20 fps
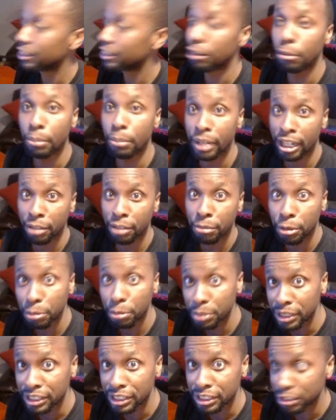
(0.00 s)
battle mode
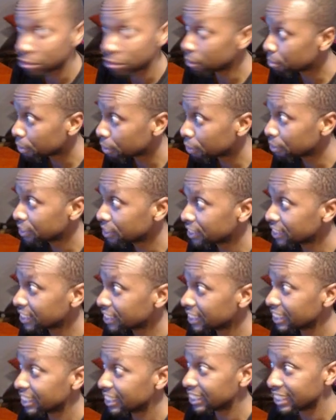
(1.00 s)
pits two opponents
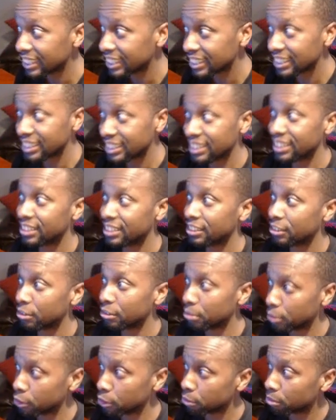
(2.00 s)
against each other through
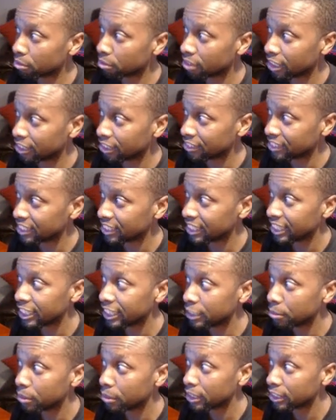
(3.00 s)
multiple rounds. Each
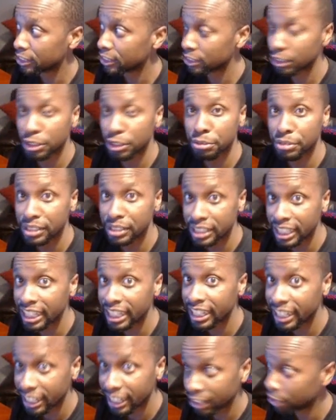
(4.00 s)
player starts with 10
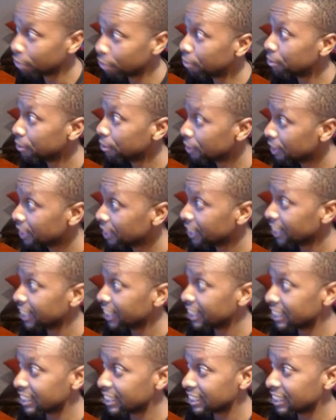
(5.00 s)
health.
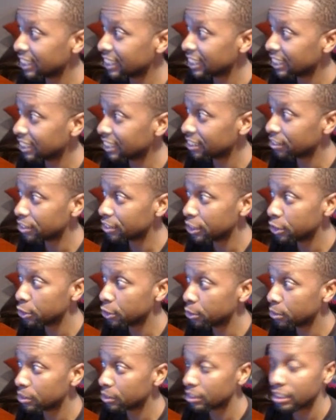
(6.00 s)
Instead of
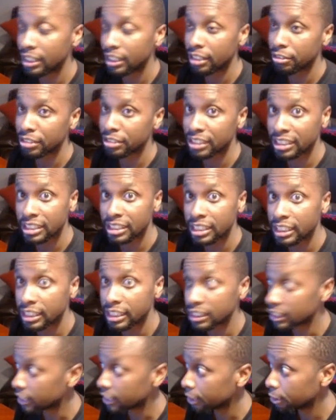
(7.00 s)
queues, the stake is the
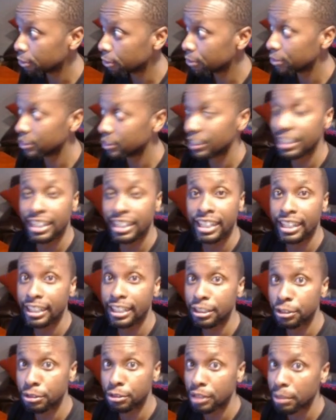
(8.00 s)
health, and you
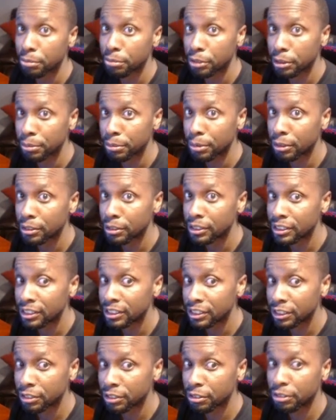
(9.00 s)
drop your opponent to
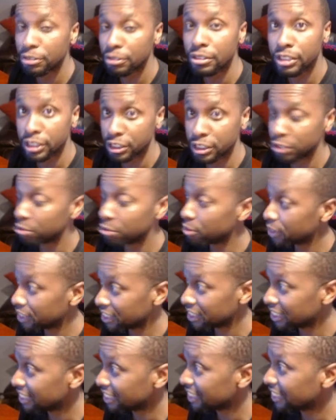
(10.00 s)
0, you win.
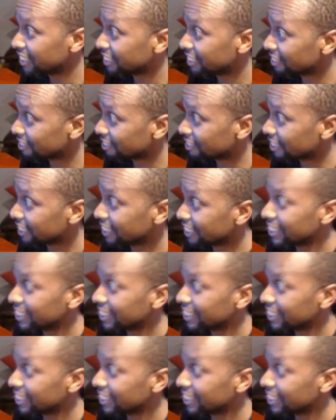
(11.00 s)
Alright?